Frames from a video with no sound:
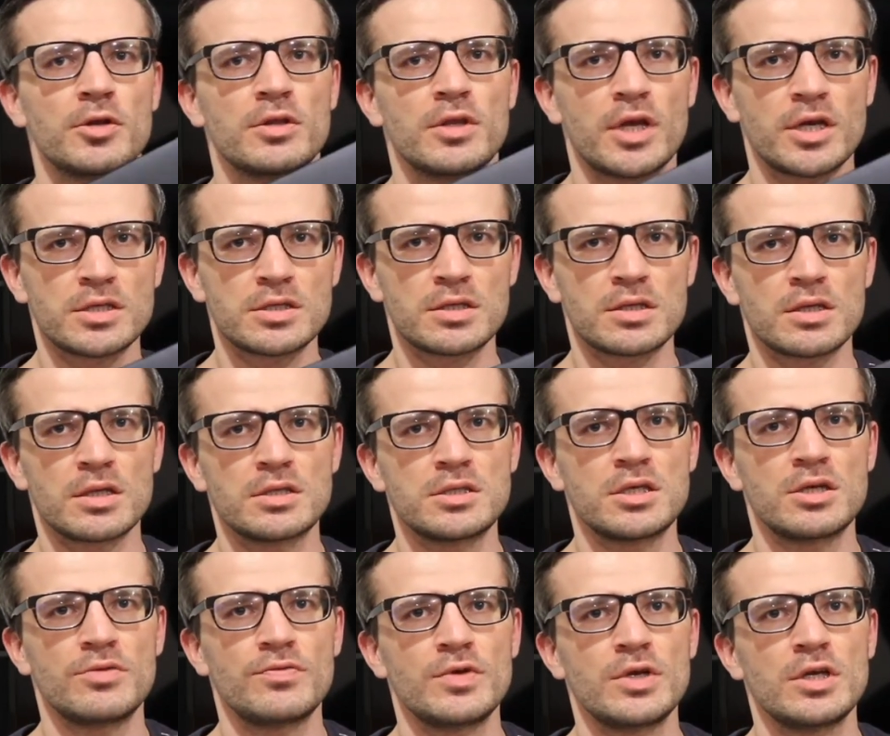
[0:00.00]
next to the
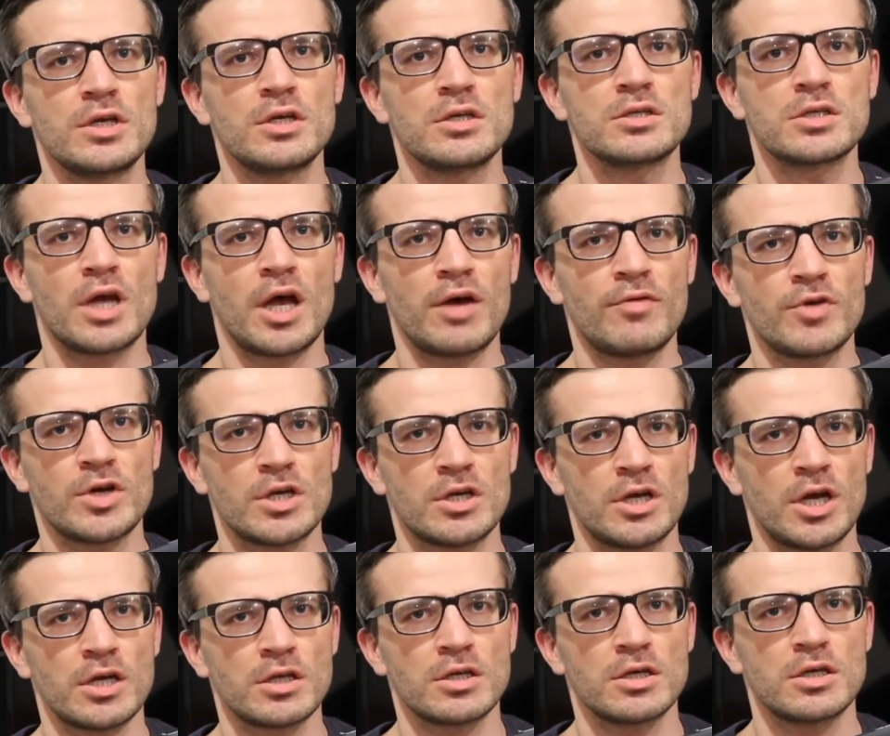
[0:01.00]
TV to have it
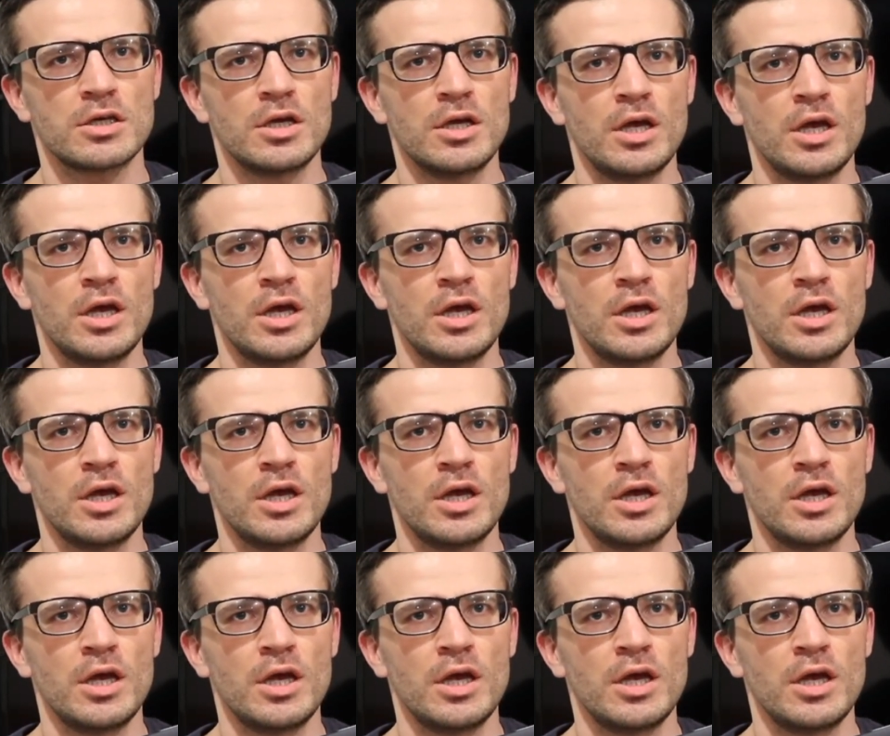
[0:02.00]
connected